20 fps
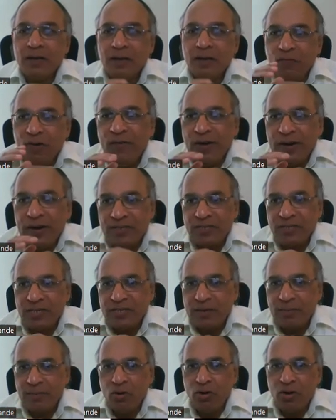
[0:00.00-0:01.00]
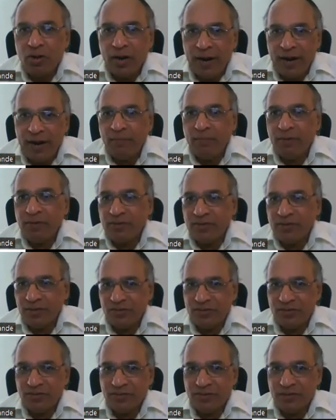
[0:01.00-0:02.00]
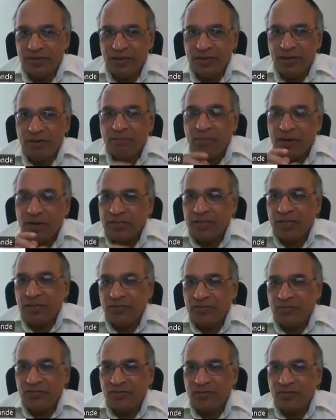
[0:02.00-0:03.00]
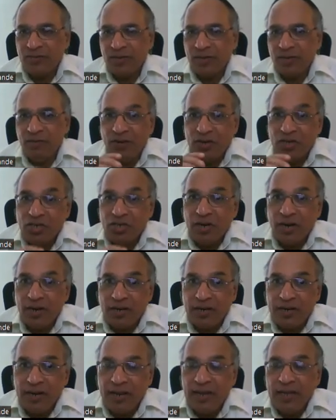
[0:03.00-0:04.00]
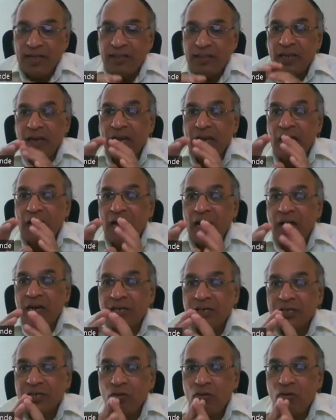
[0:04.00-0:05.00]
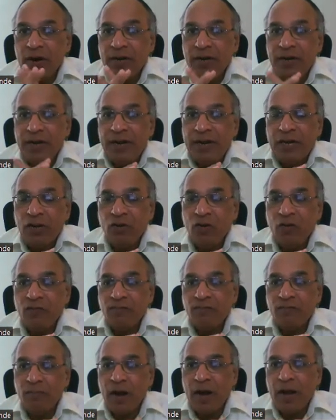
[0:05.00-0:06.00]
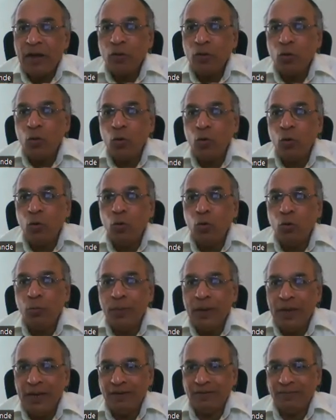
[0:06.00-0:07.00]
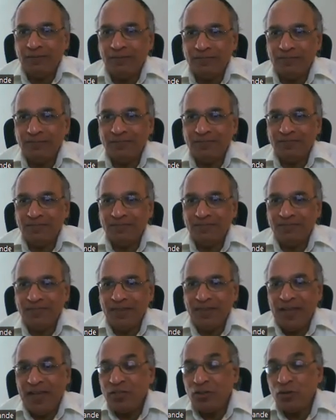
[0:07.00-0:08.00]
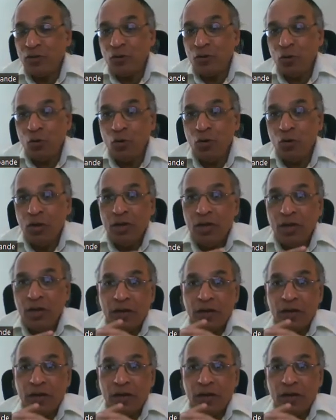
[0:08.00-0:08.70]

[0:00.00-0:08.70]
We will discuss about red muscles. Muscles which contain the large quantity of myoglobin. As you know,